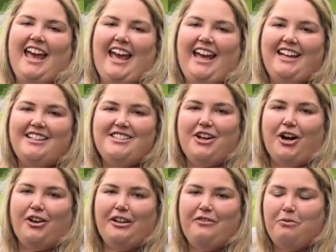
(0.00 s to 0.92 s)
Hey, it's
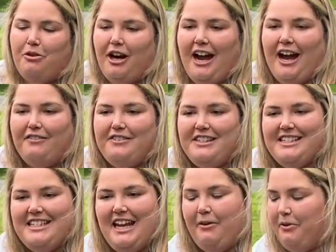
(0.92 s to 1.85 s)
Carly from Graf,
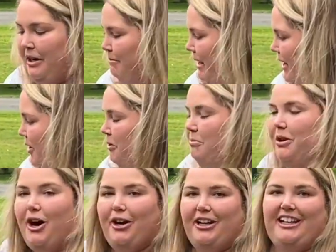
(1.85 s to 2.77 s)
and today we're in my home
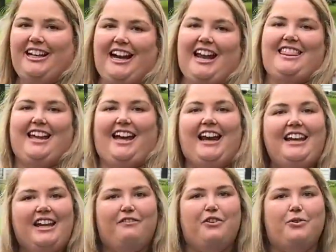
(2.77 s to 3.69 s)
garden, and I thought
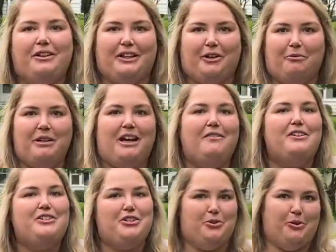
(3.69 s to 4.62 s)
I'd give you a little bit of
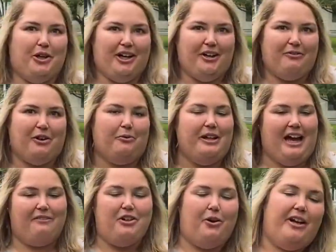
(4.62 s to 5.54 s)
a tour of what we
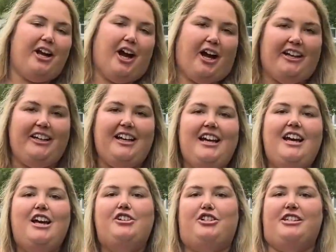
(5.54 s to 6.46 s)
have going on.
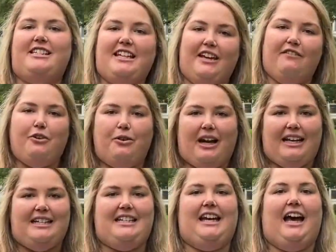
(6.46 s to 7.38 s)
Just to give you an
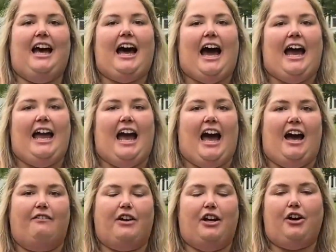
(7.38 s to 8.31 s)
idea, I
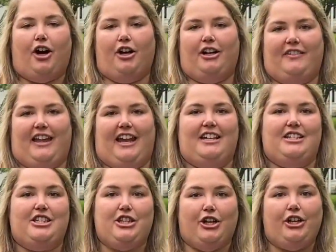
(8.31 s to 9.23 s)
have a garden that
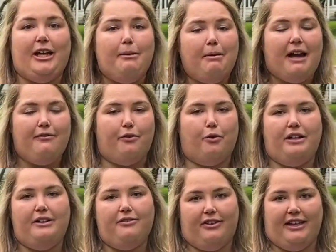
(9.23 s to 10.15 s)
is 30 by
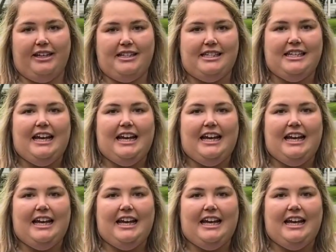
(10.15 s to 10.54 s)
40 feet.